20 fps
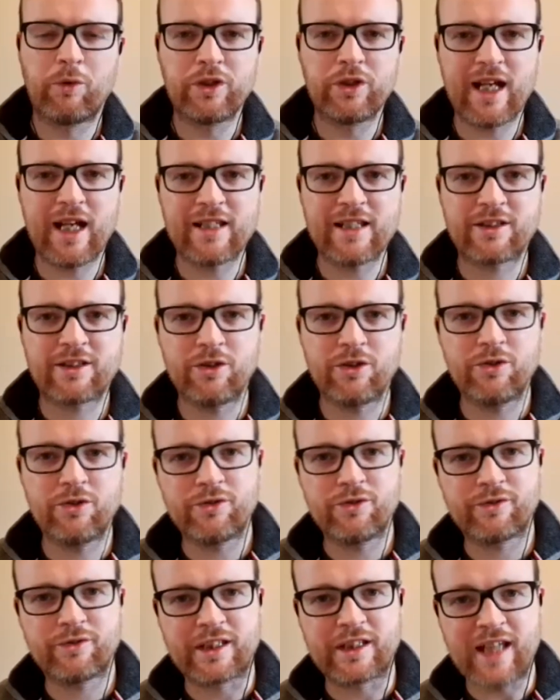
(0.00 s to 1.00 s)
ask
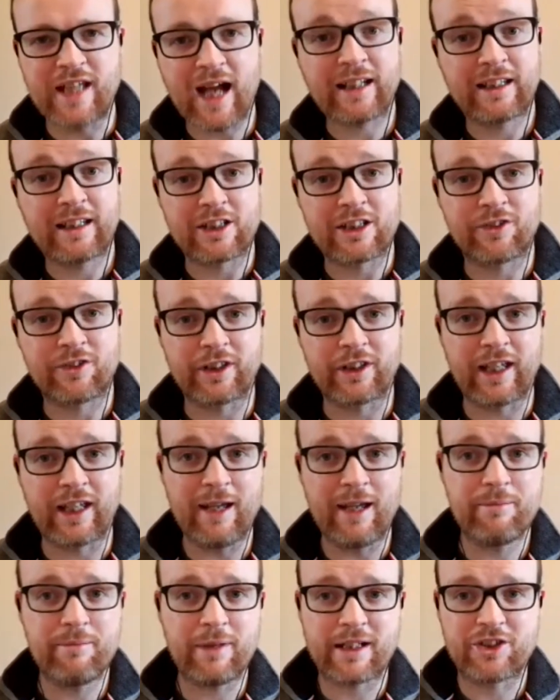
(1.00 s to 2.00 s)
you the tactics for the
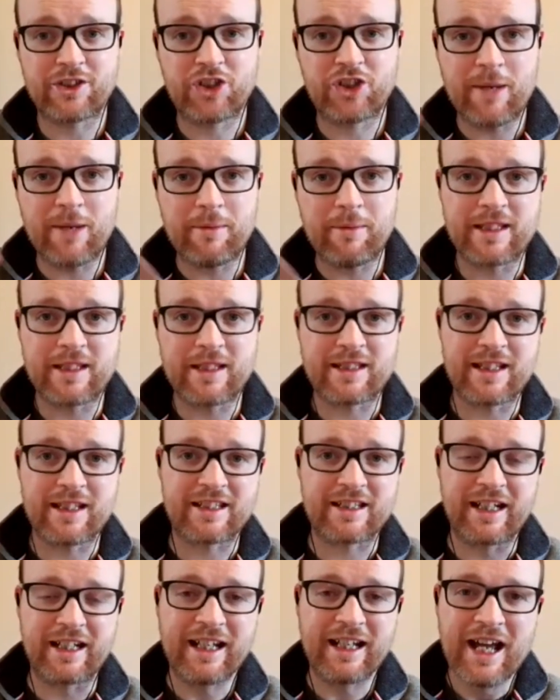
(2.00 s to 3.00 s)
game because Jamie is
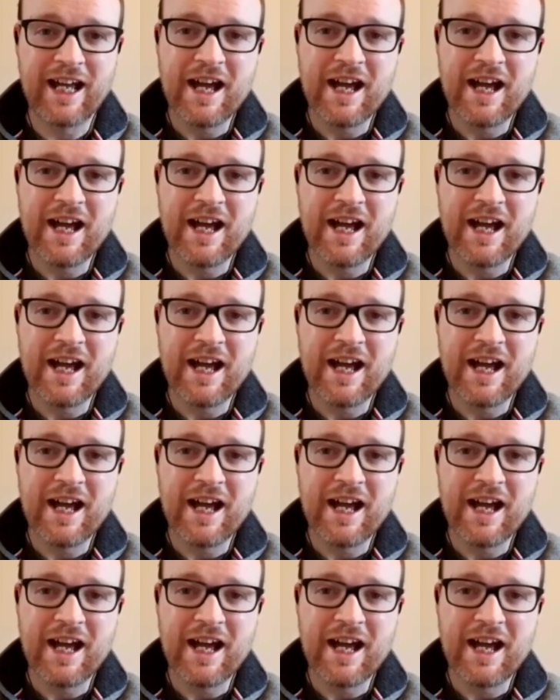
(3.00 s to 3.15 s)
listening,